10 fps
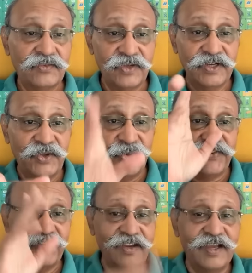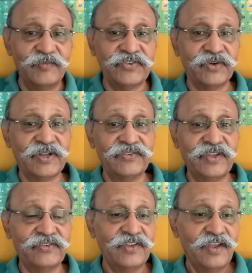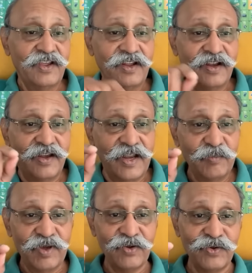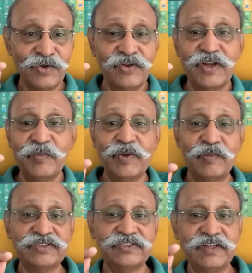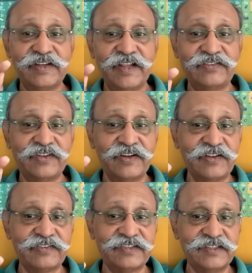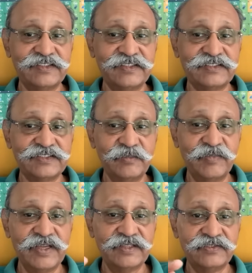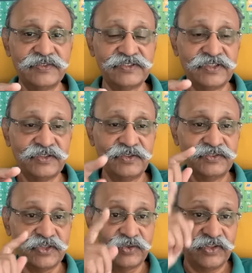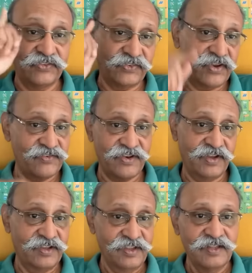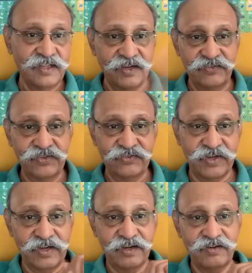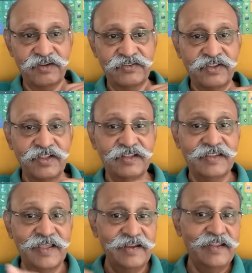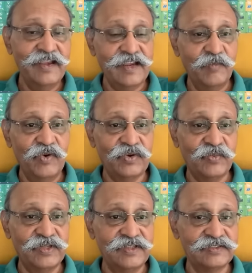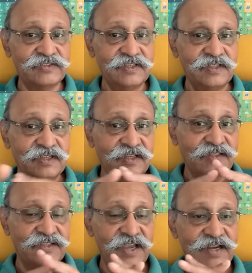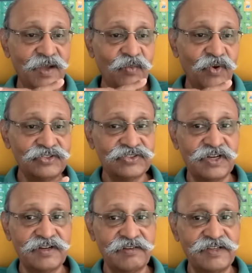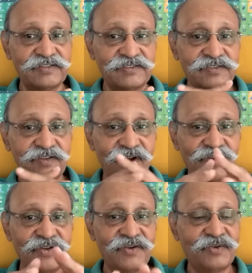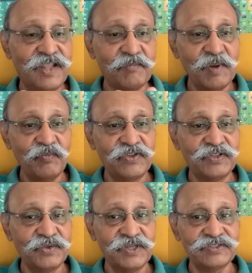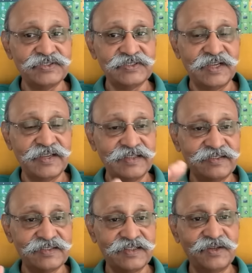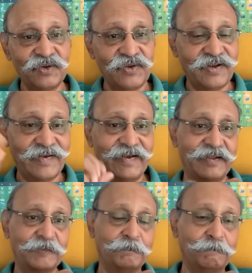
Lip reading: So in Quishi, he comes out. He says, neighborhood diplomacy takes center stage as Xi begins visit to Southeast Asia. That is those three countries. Then they come out with this. China wants countries not to team up with US against it on trade.